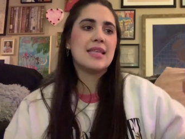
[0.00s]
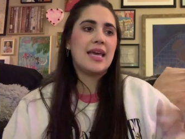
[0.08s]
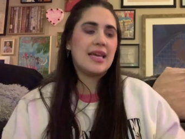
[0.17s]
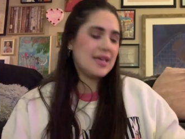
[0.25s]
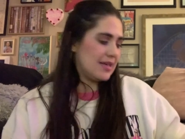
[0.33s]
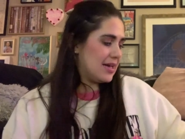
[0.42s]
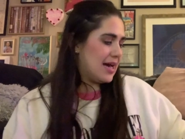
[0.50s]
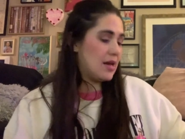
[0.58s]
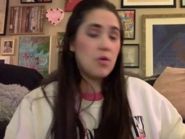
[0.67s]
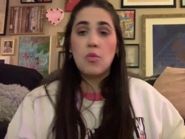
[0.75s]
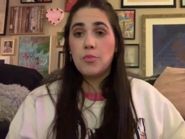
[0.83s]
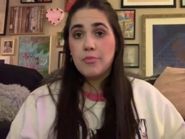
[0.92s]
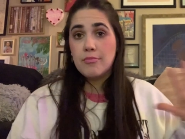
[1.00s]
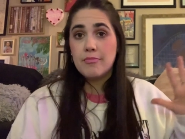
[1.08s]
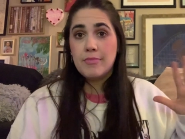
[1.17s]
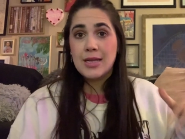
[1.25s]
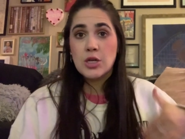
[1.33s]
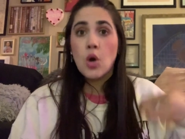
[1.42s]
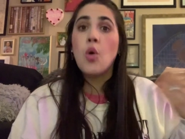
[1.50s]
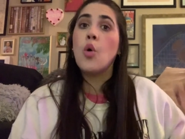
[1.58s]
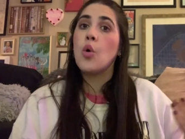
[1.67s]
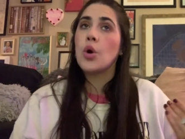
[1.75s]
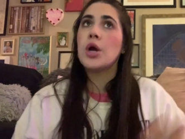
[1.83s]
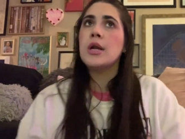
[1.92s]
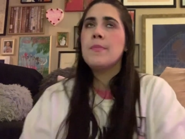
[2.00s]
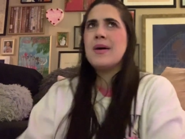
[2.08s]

Like, I don't mean to hoard,